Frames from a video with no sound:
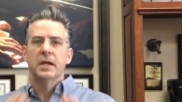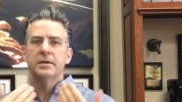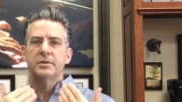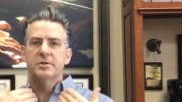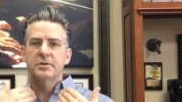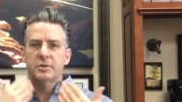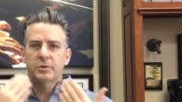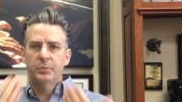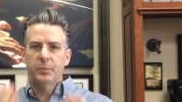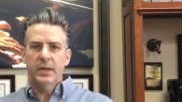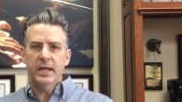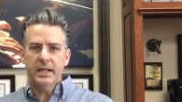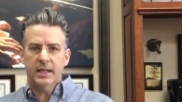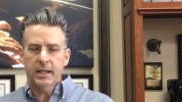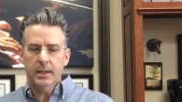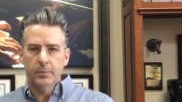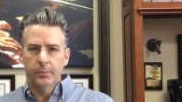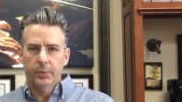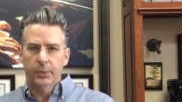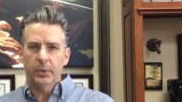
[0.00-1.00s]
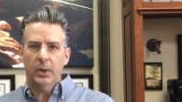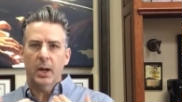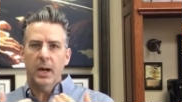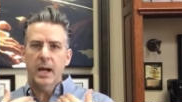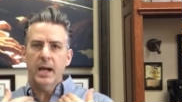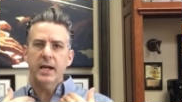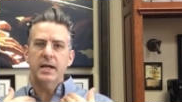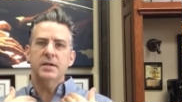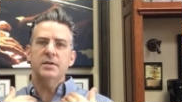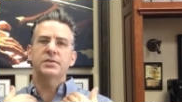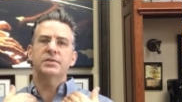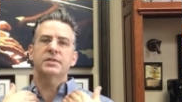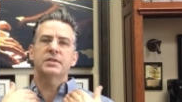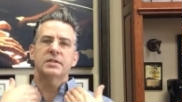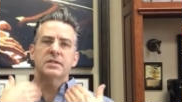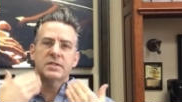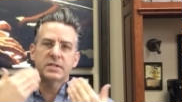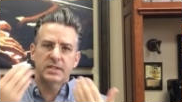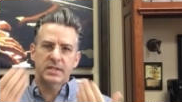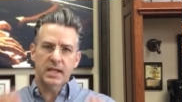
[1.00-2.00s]
speaking praise,
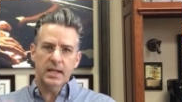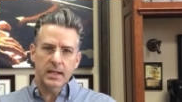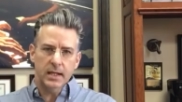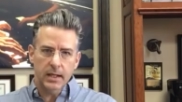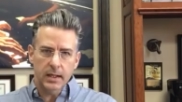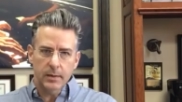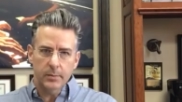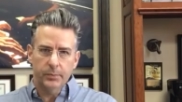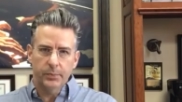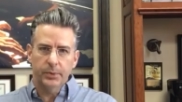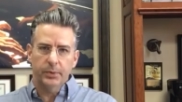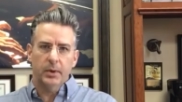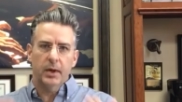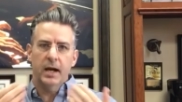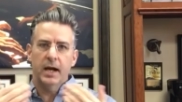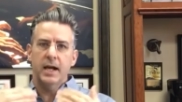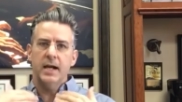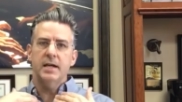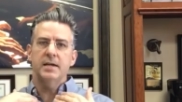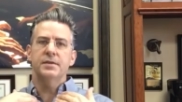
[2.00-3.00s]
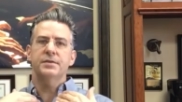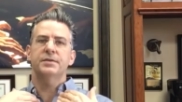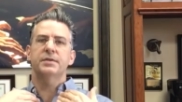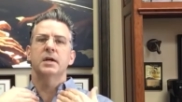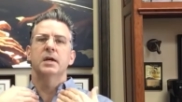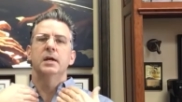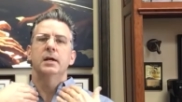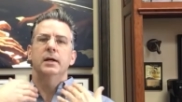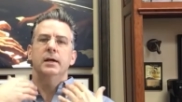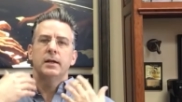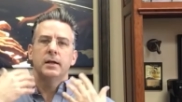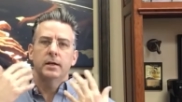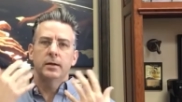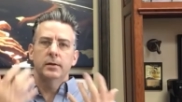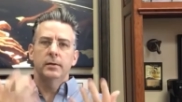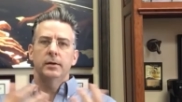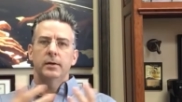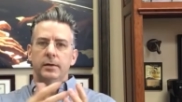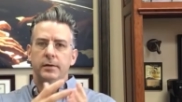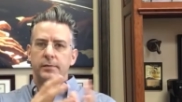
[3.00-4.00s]
singing praise.
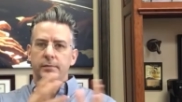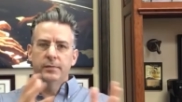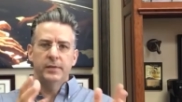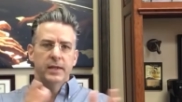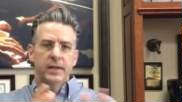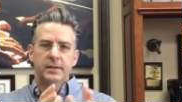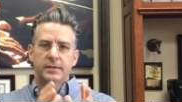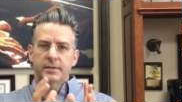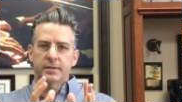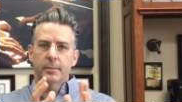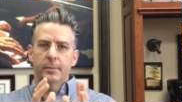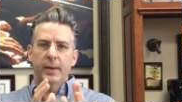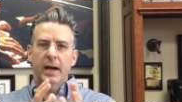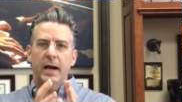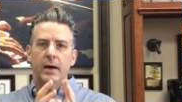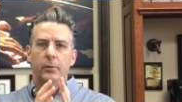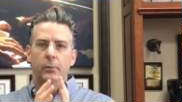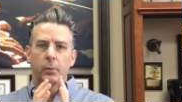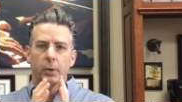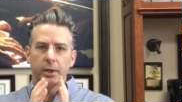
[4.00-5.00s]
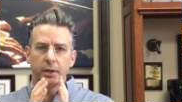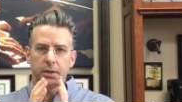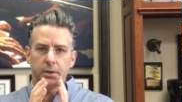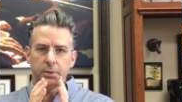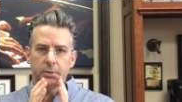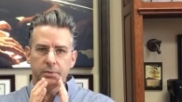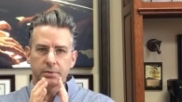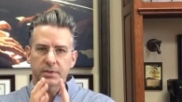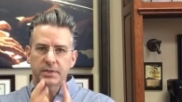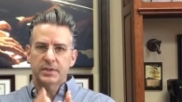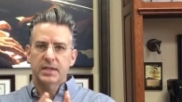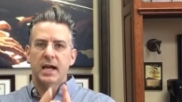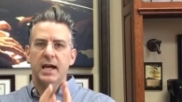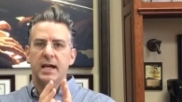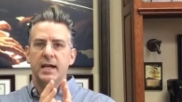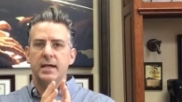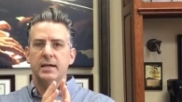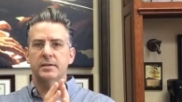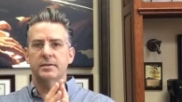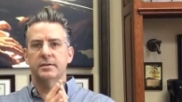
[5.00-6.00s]
You, it's about what you
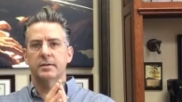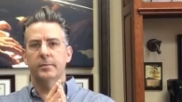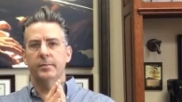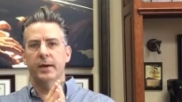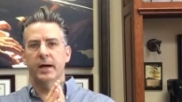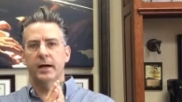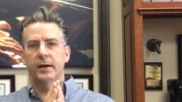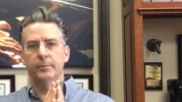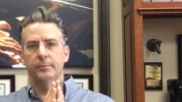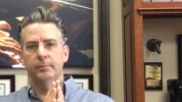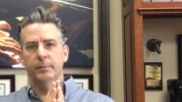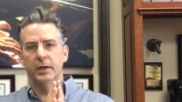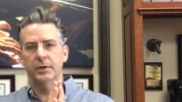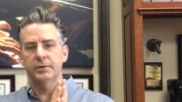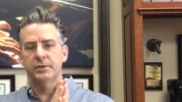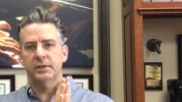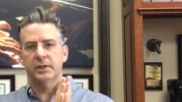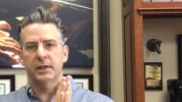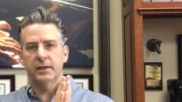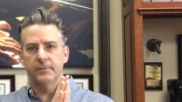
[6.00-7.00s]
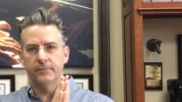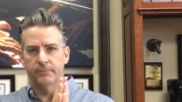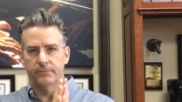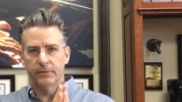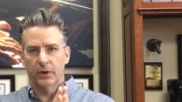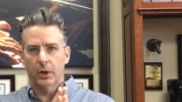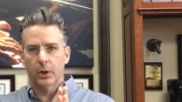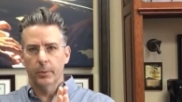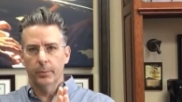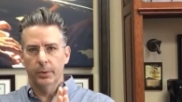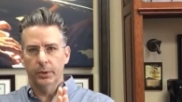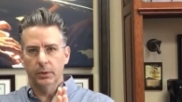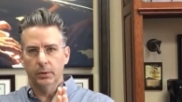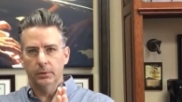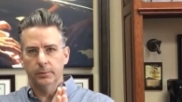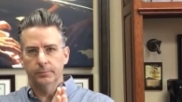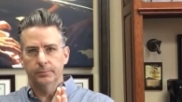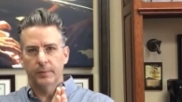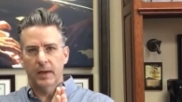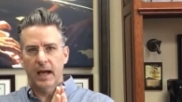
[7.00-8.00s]
say. It's about mostly
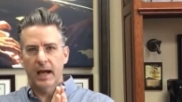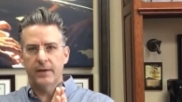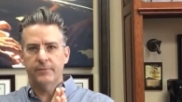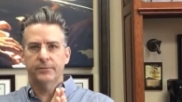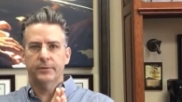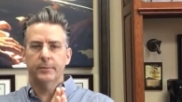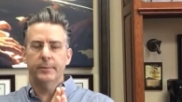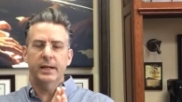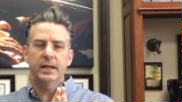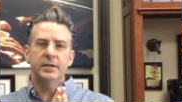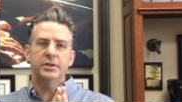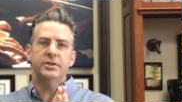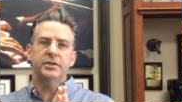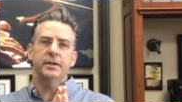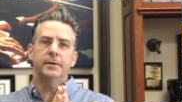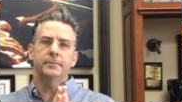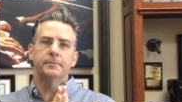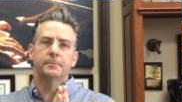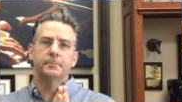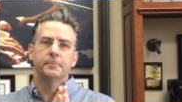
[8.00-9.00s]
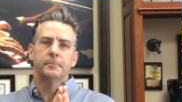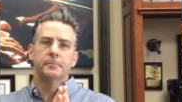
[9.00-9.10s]
verbal affirmation.